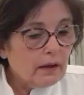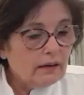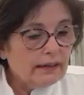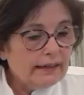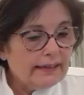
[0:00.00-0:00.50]

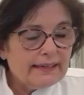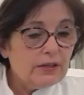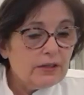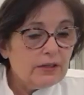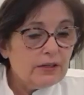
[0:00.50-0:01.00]
All right,
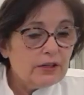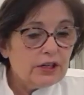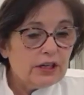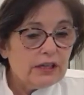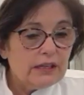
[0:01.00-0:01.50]
any
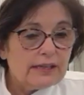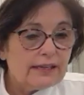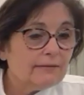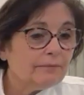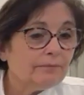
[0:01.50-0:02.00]
questions?